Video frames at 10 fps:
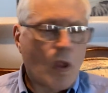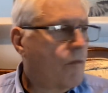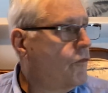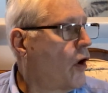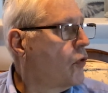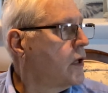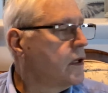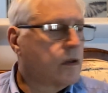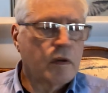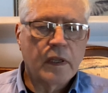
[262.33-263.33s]

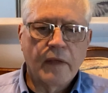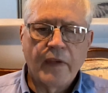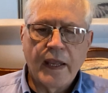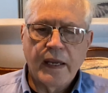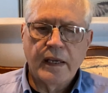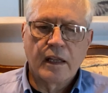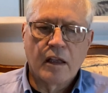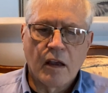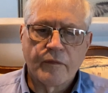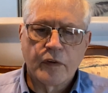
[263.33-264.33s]
Voting to give aid
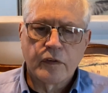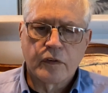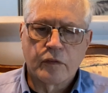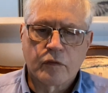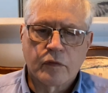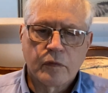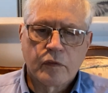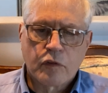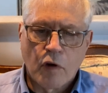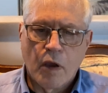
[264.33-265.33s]
and comfort to
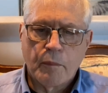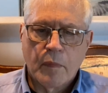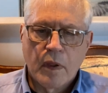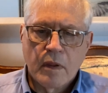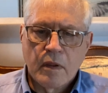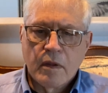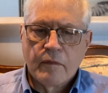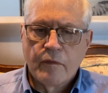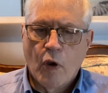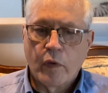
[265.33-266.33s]
Trump,
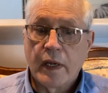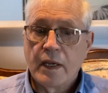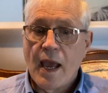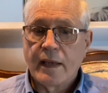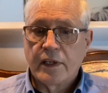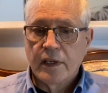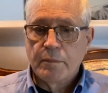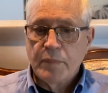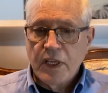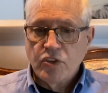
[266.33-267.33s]
voting not to
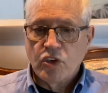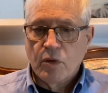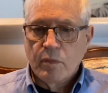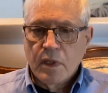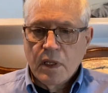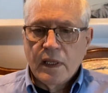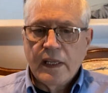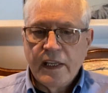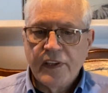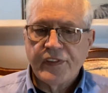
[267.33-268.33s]
impeach him,
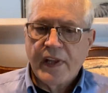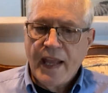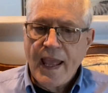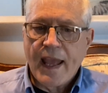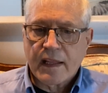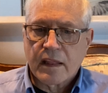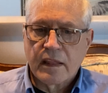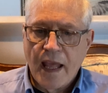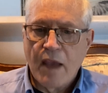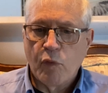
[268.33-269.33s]
is an act
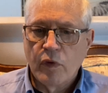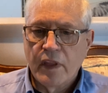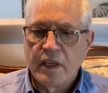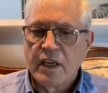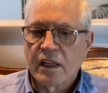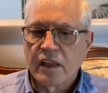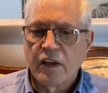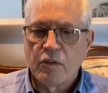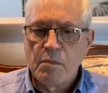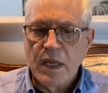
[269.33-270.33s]
that, within the
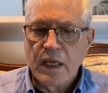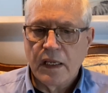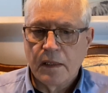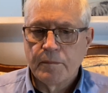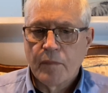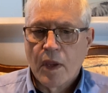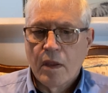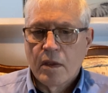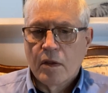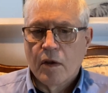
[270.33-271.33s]
clear meaning
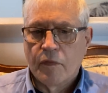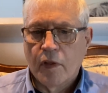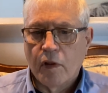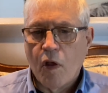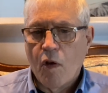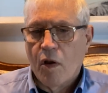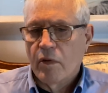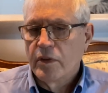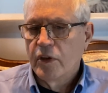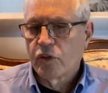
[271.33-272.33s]
of the law,
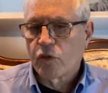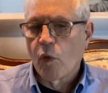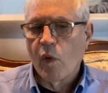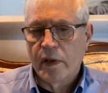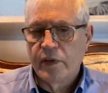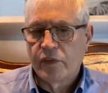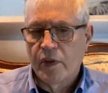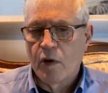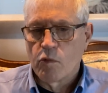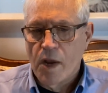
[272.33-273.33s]
destroys
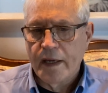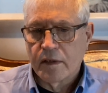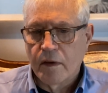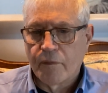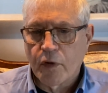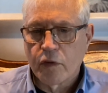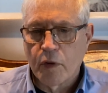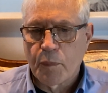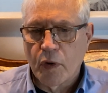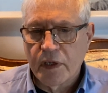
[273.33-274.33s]
their right to
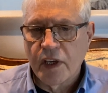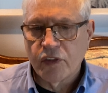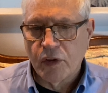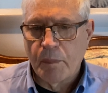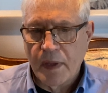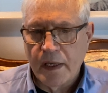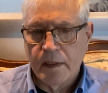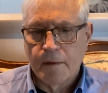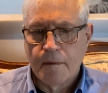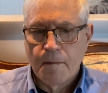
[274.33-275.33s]
further
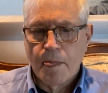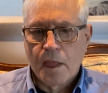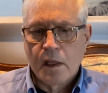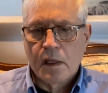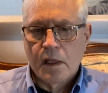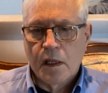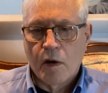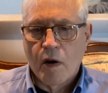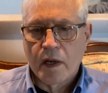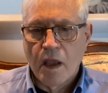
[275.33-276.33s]
participate in
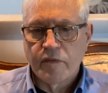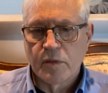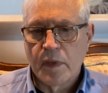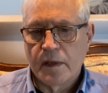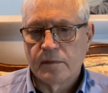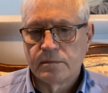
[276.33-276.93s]
our government.